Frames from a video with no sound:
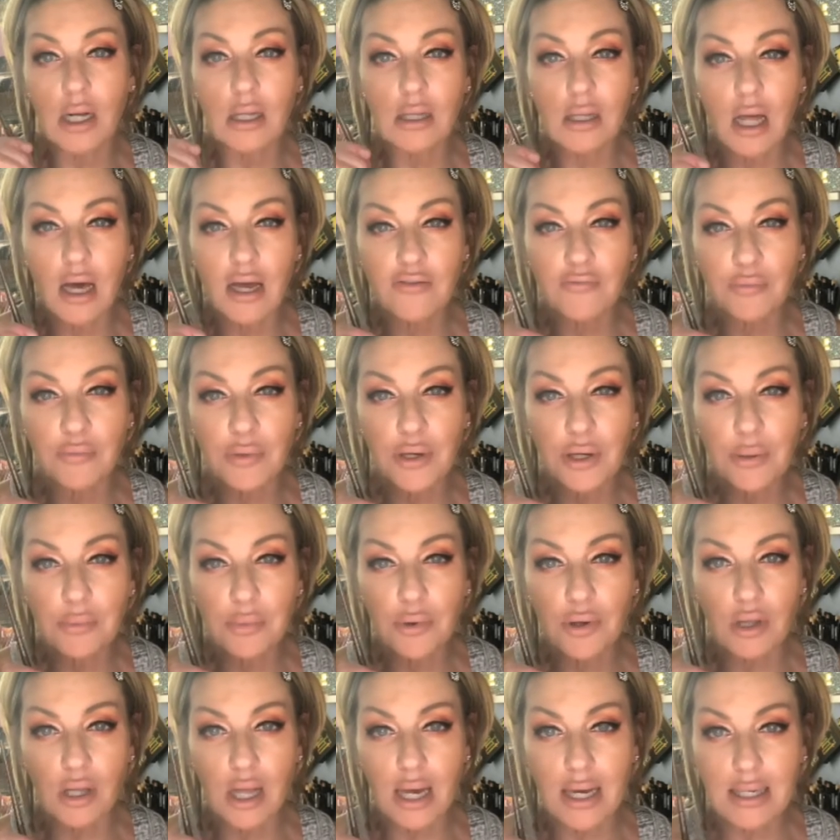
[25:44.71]
a lot of
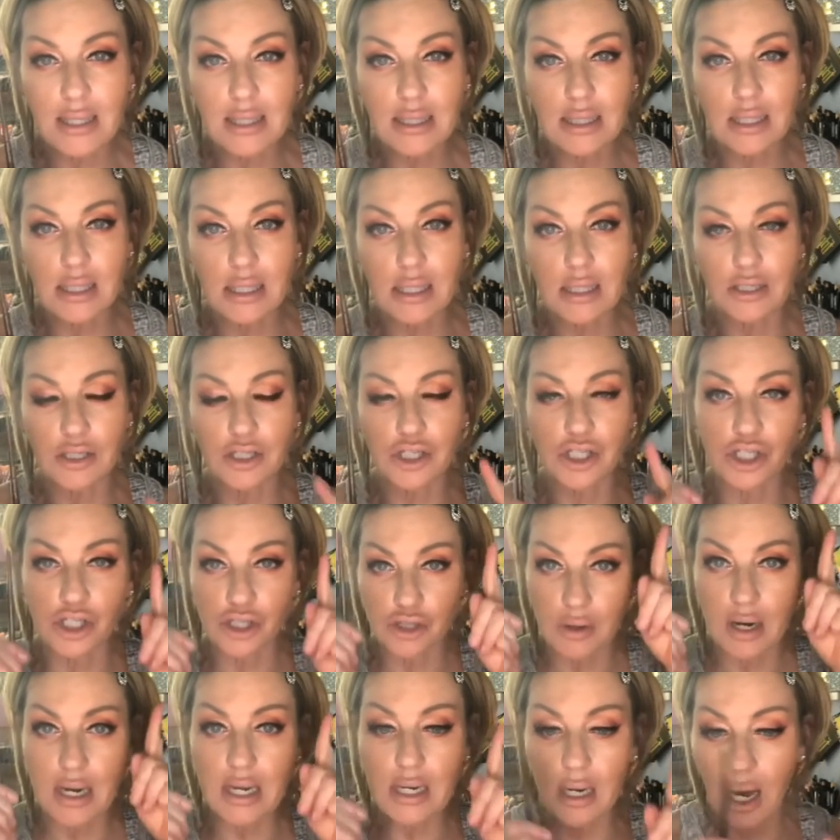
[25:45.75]
people like the
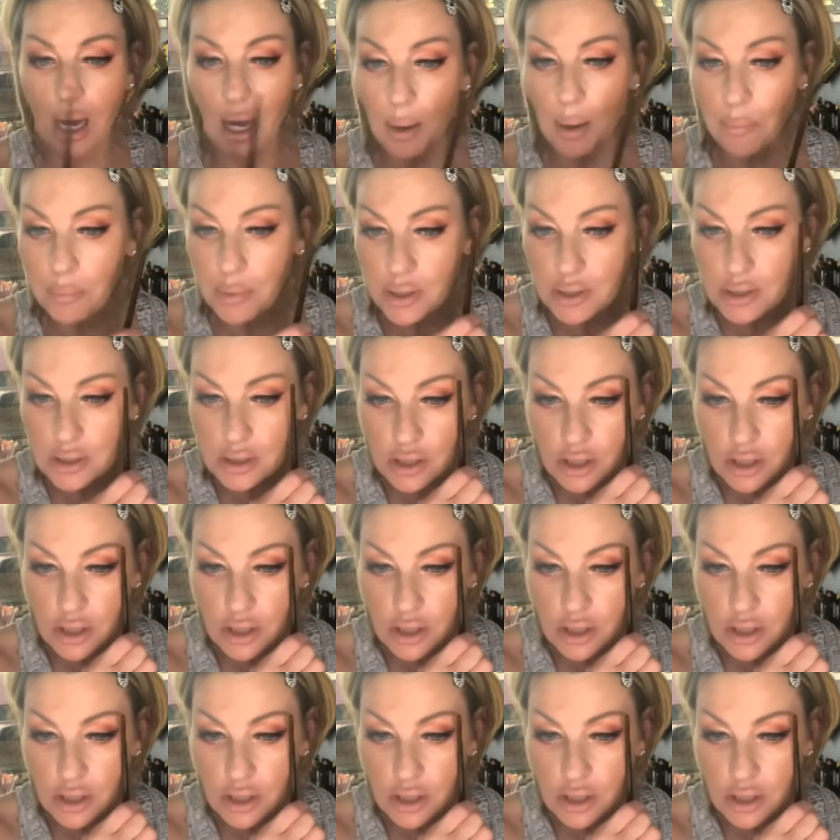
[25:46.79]
straight up,